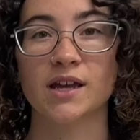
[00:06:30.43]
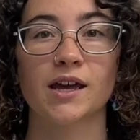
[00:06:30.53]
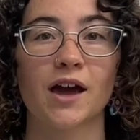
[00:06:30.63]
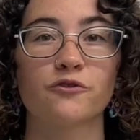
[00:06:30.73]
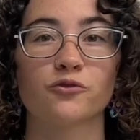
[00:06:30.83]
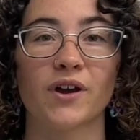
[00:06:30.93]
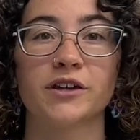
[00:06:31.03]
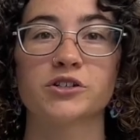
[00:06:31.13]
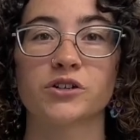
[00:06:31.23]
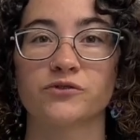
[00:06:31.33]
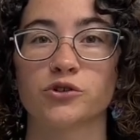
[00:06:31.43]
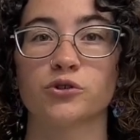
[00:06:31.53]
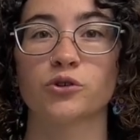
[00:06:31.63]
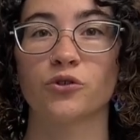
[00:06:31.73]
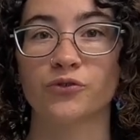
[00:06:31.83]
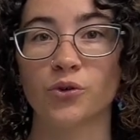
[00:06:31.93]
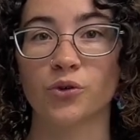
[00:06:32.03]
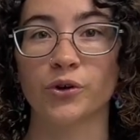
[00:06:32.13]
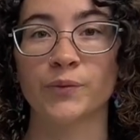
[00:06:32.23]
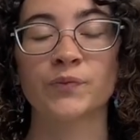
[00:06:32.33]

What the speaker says: have a range of 2 or 4.